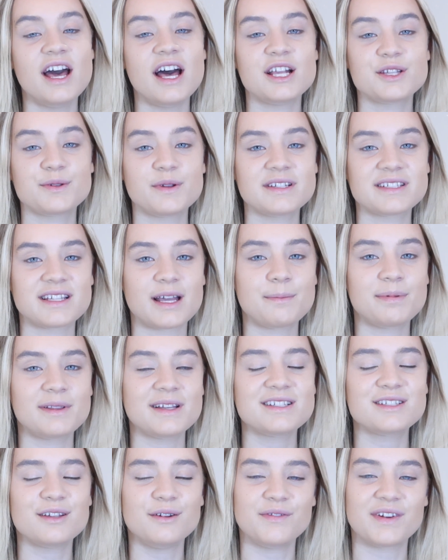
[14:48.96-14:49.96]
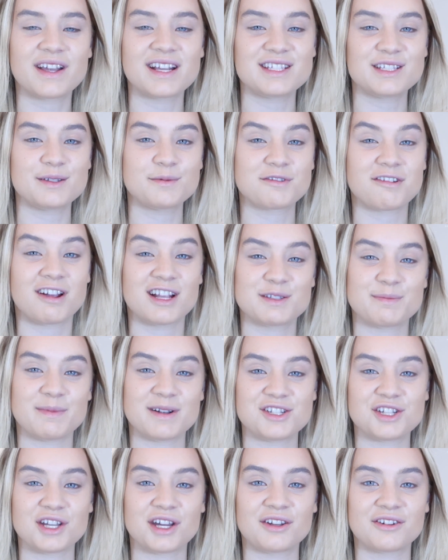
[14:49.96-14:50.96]
As well as that, please don't forget to subscribe to my
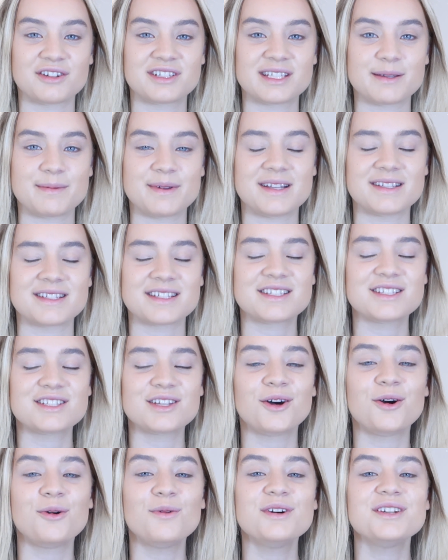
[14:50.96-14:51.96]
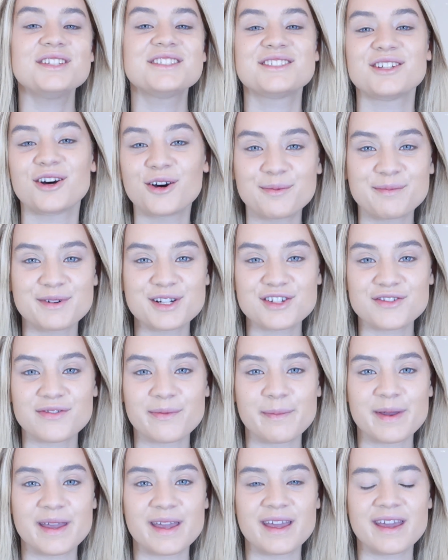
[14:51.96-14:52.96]
channel, because it means so, so much for
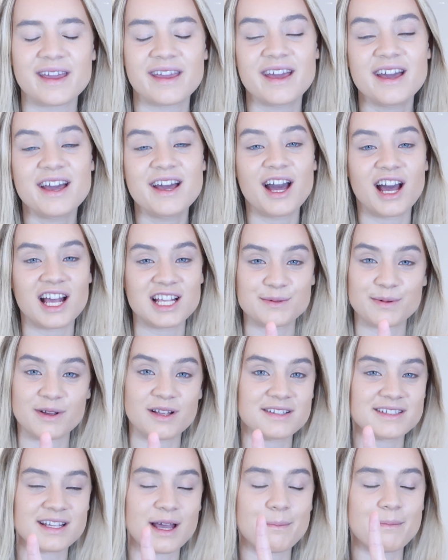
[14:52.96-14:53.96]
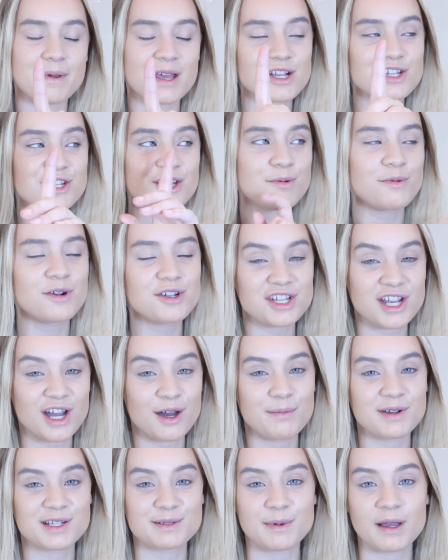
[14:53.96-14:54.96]
me. As well as that, make sure you watch
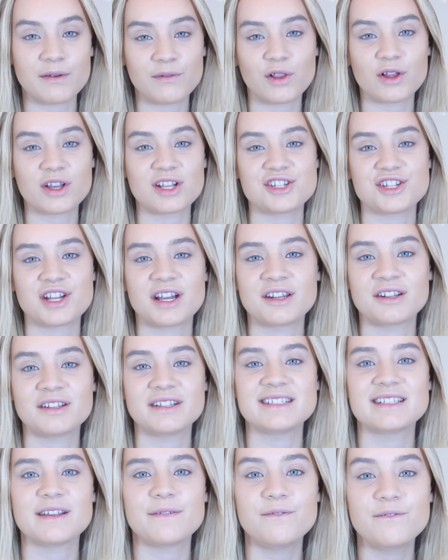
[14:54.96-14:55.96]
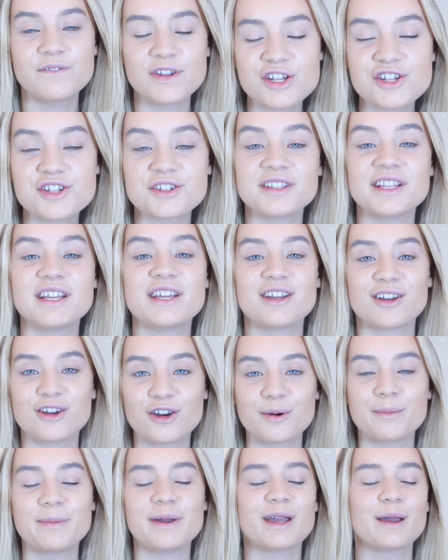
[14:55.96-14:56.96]
out, because my vlogging channel is officially
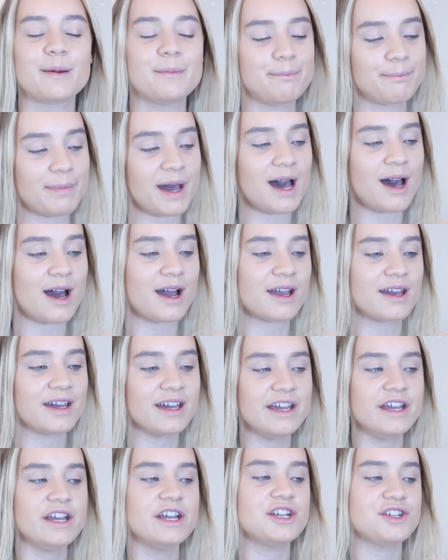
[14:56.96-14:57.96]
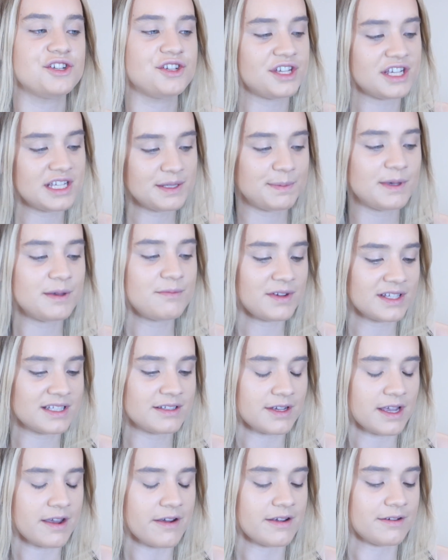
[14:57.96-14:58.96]
coming back. She's been
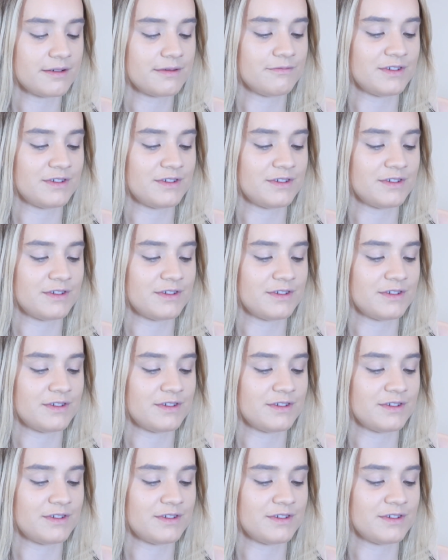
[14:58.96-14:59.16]
resurrected.